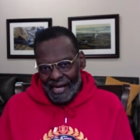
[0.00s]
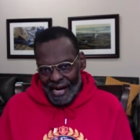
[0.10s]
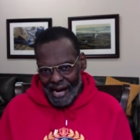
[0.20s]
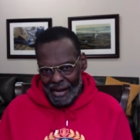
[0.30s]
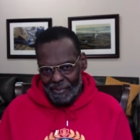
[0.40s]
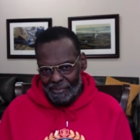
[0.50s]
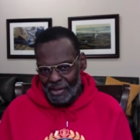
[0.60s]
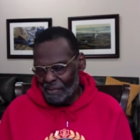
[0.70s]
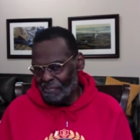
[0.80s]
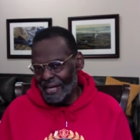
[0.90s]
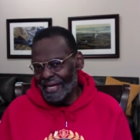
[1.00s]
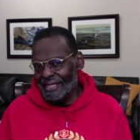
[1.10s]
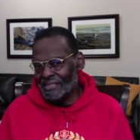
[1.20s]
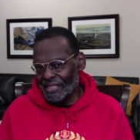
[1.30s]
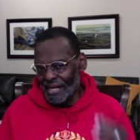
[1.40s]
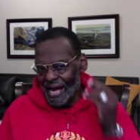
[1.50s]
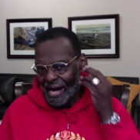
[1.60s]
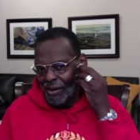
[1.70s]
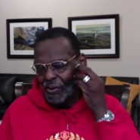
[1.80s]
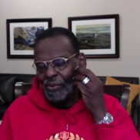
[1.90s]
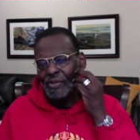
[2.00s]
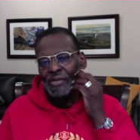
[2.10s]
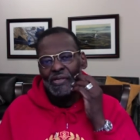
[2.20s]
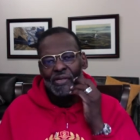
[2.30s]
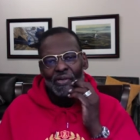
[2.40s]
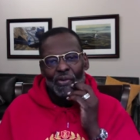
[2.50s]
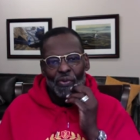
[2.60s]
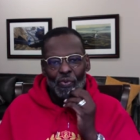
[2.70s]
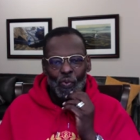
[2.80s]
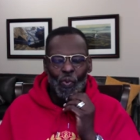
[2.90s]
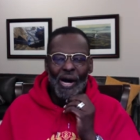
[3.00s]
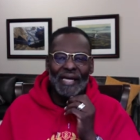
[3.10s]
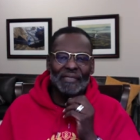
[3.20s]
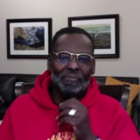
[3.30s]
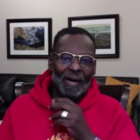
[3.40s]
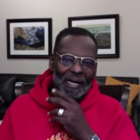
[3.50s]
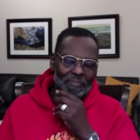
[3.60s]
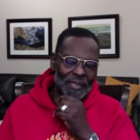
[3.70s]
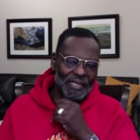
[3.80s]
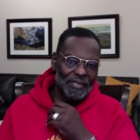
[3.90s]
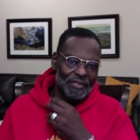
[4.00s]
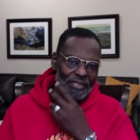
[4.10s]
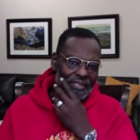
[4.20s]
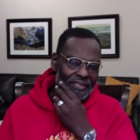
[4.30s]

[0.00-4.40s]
I'm amazed at how white my beard,